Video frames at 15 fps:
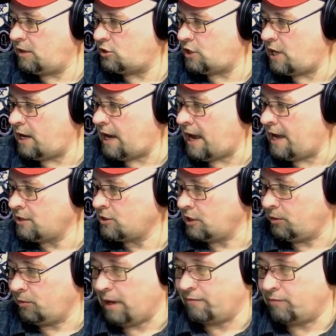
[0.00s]
Jay actually
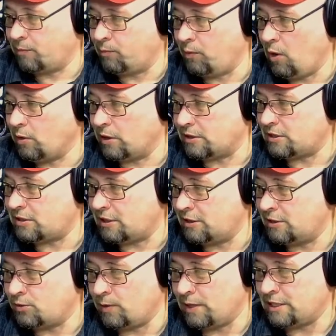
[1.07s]
ran for POTUS
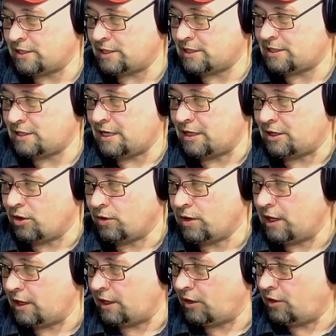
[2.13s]
in 2016. No
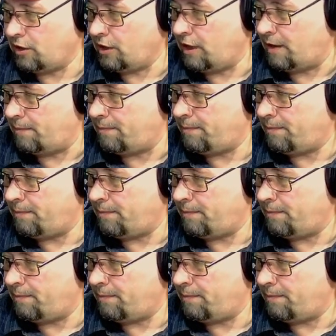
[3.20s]
kidding, look it up.